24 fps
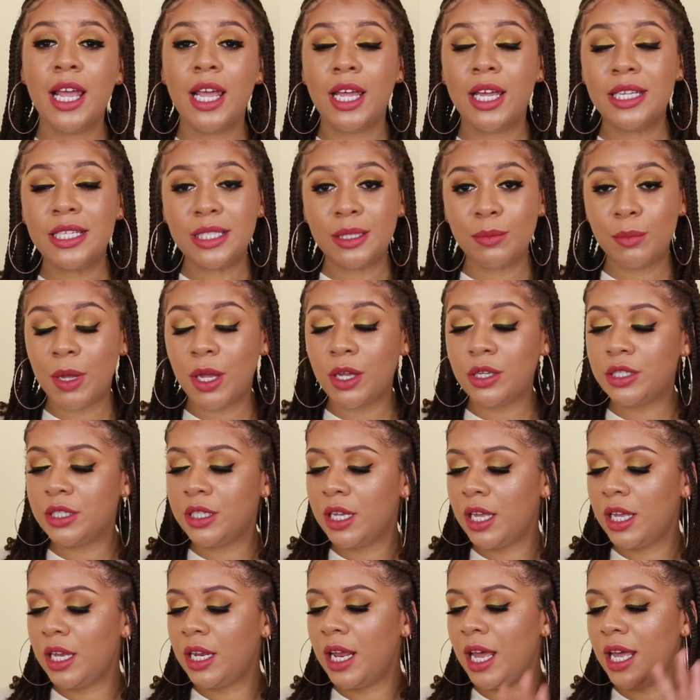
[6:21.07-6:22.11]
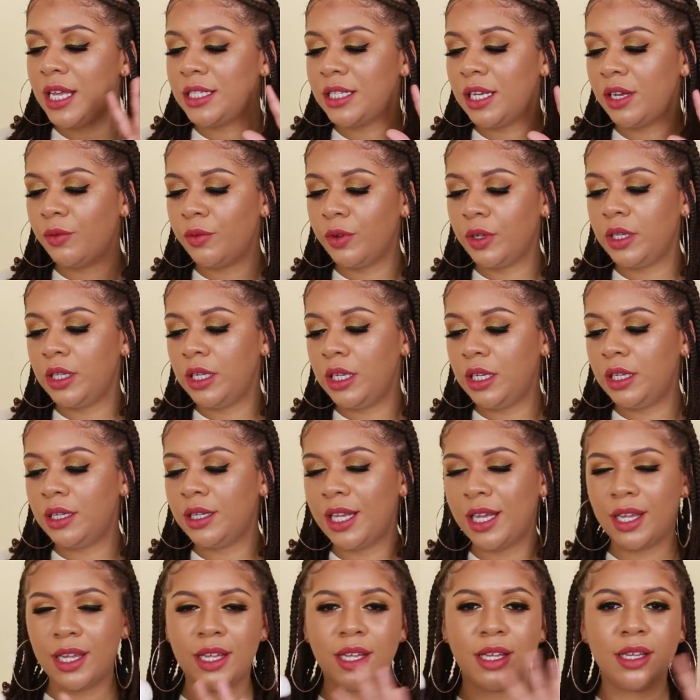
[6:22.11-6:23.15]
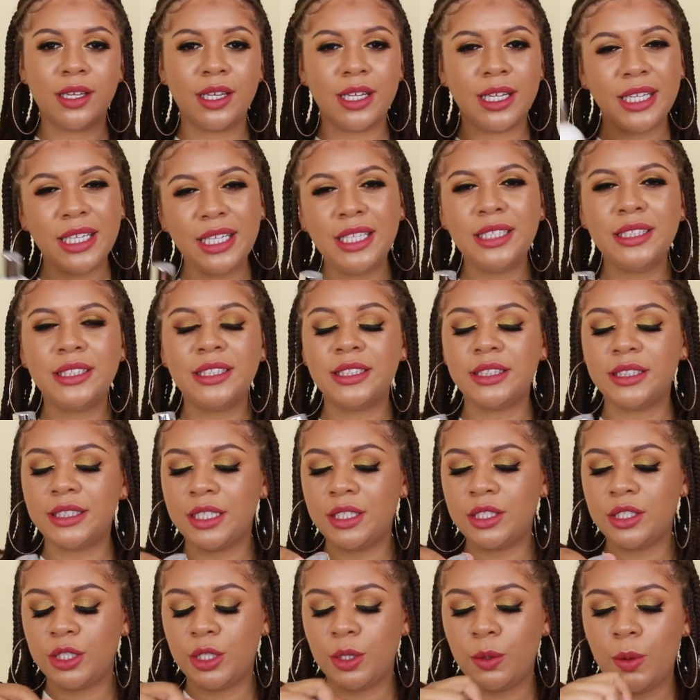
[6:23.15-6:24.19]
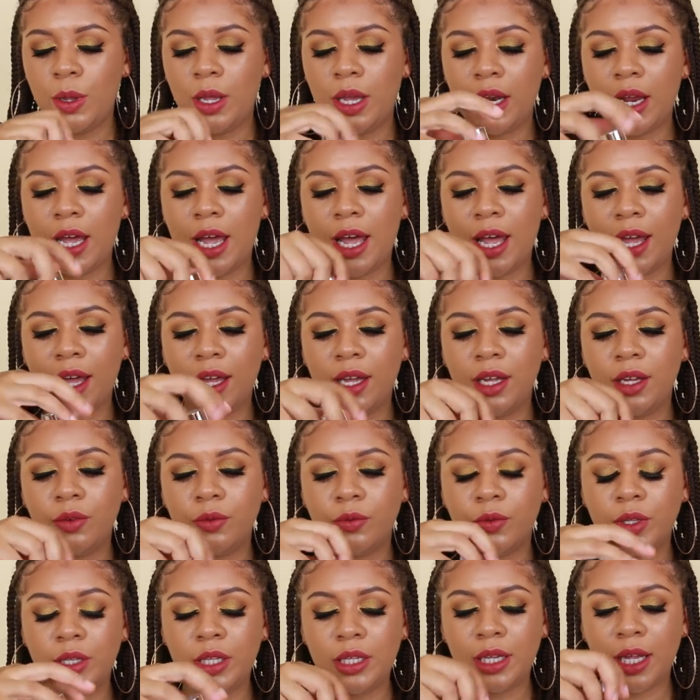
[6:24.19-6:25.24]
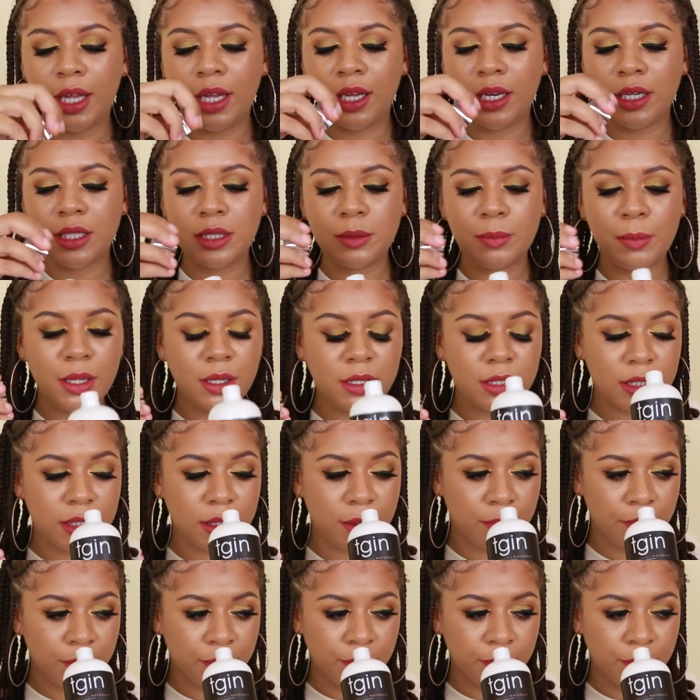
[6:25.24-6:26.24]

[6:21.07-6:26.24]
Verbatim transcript: It smells good. It has a really like a clean scent to it. I really like it. It smells